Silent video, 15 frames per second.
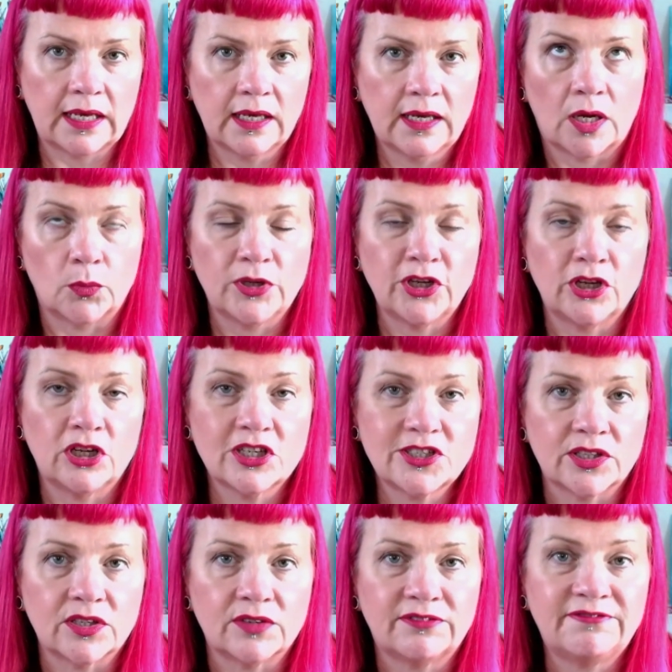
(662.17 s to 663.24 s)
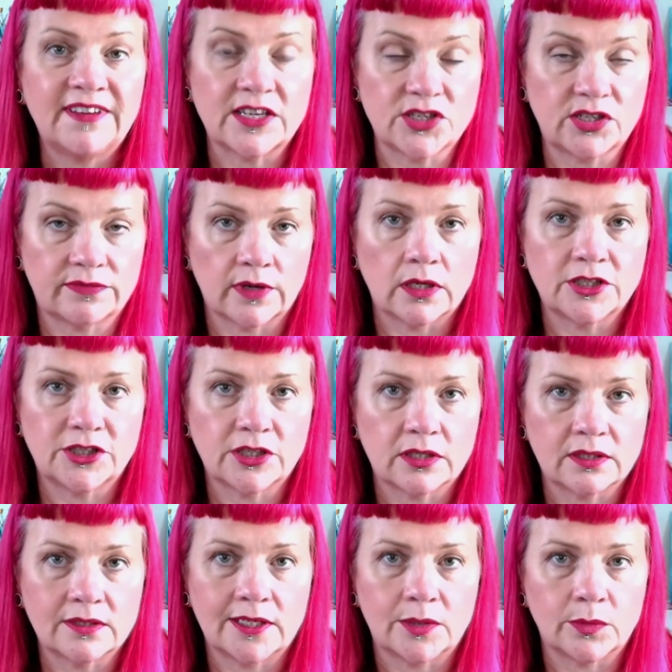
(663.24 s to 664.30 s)
and when you looked at the fixed version,
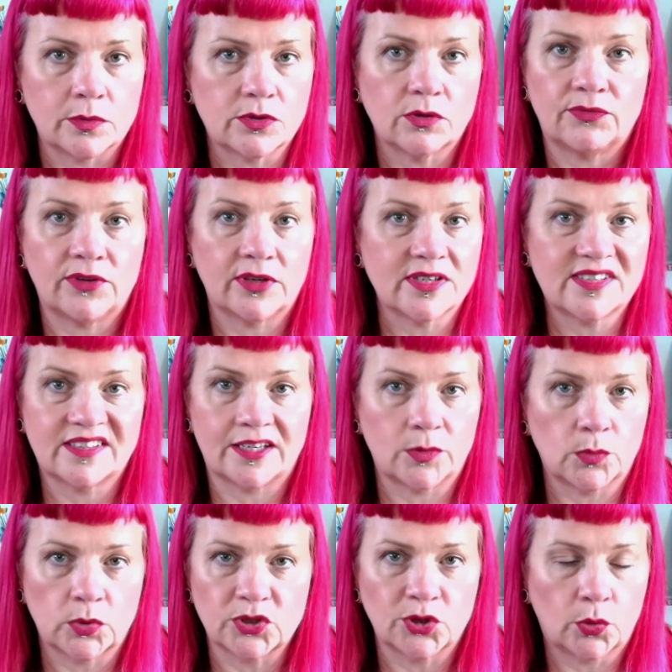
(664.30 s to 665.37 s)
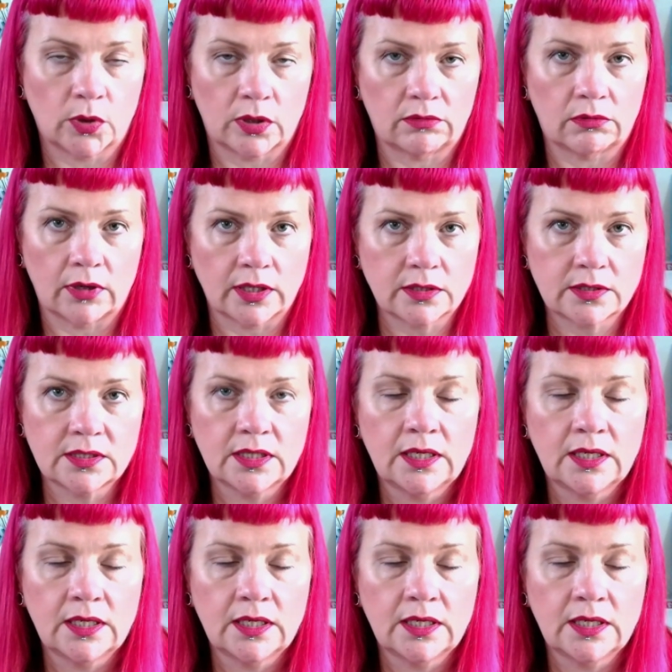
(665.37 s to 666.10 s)
it was obvious that it wasn't quite right.